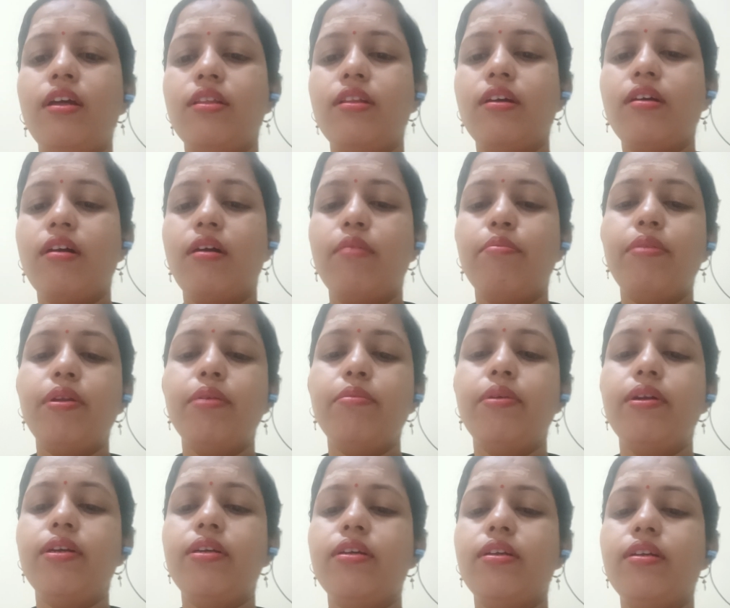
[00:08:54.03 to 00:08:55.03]
The
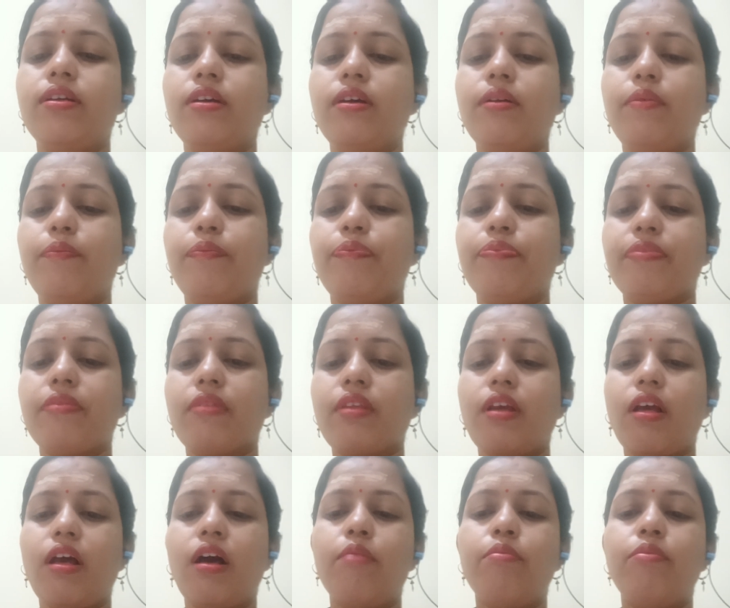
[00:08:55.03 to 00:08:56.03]
complementary
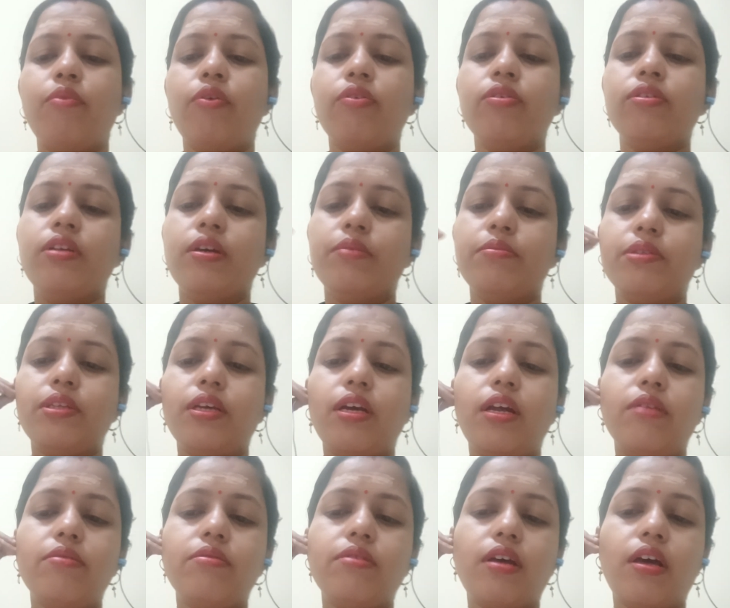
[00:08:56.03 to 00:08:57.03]
among
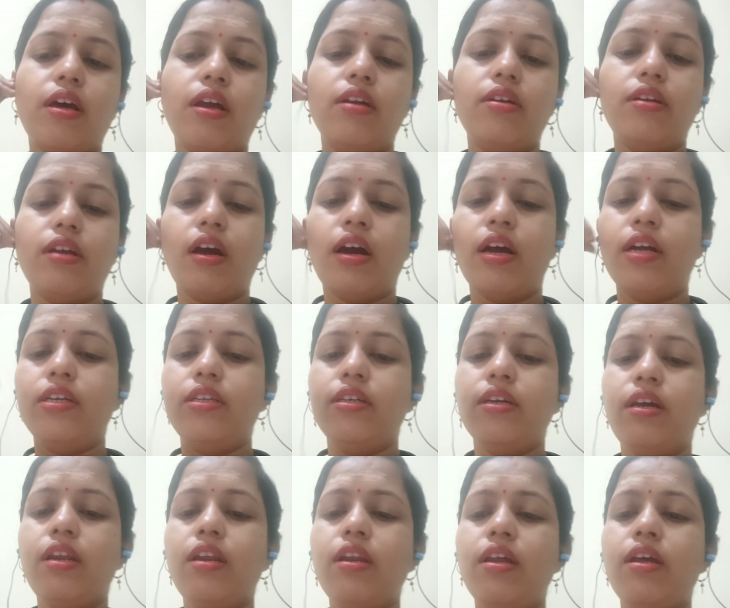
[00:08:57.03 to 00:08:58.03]
themselves are
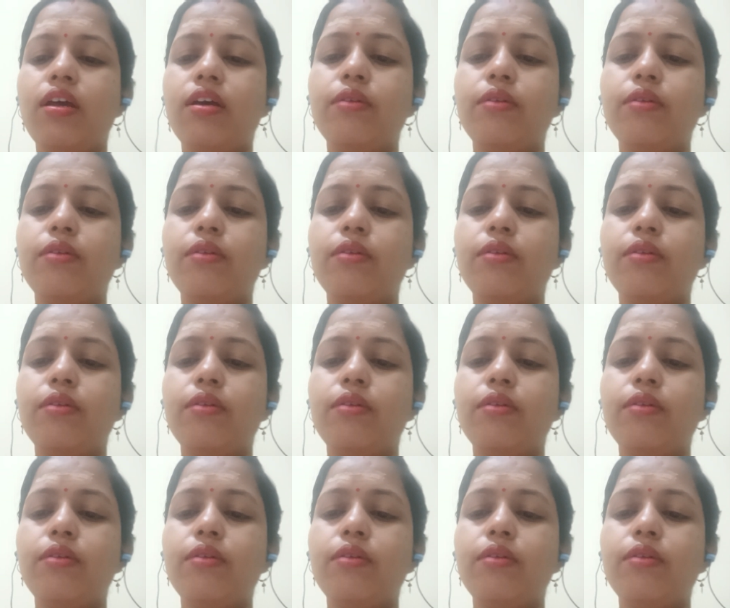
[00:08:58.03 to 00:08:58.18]
ideal.